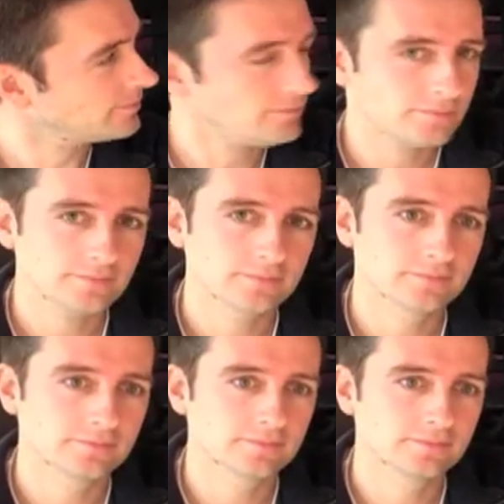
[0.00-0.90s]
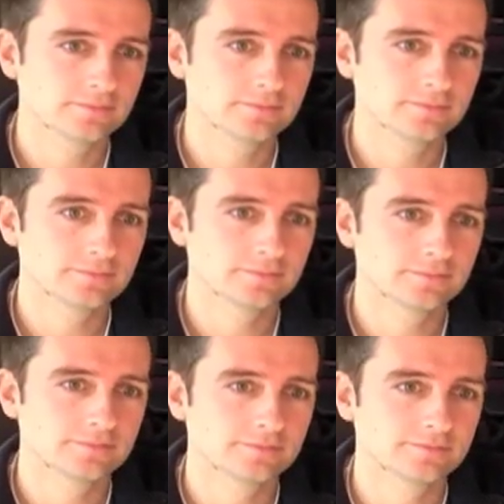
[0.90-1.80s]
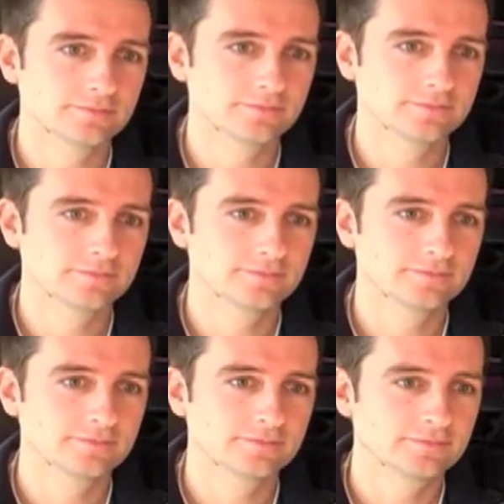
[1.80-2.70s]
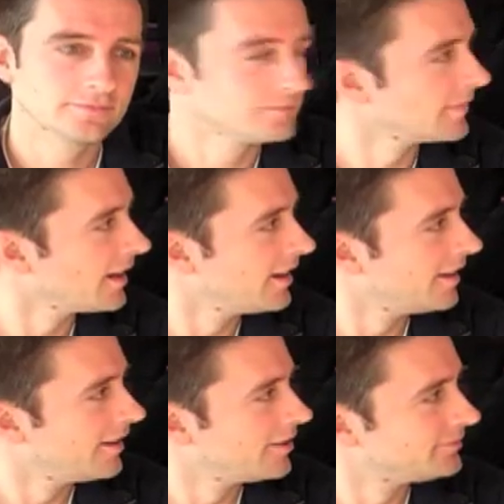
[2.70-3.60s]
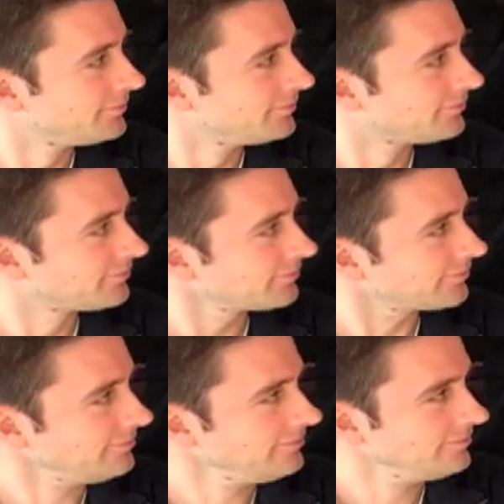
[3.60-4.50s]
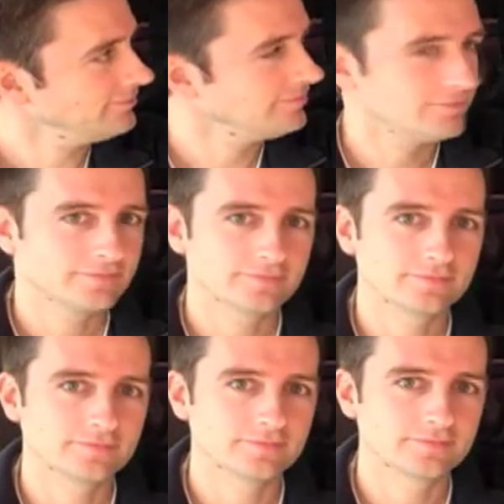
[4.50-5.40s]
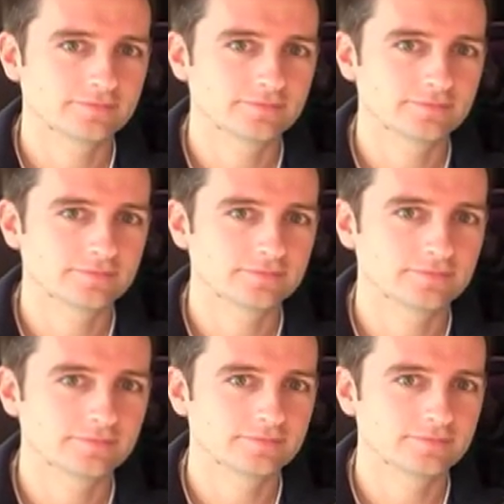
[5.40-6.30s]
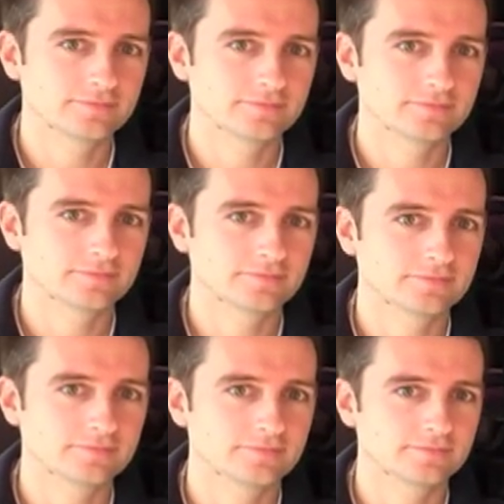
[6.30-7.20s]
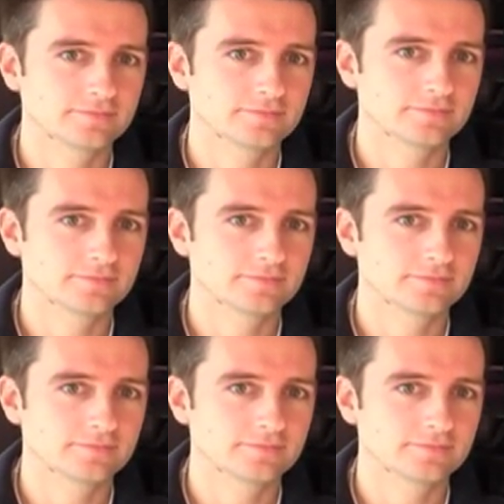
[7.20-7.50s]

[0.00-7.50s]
(not speaking)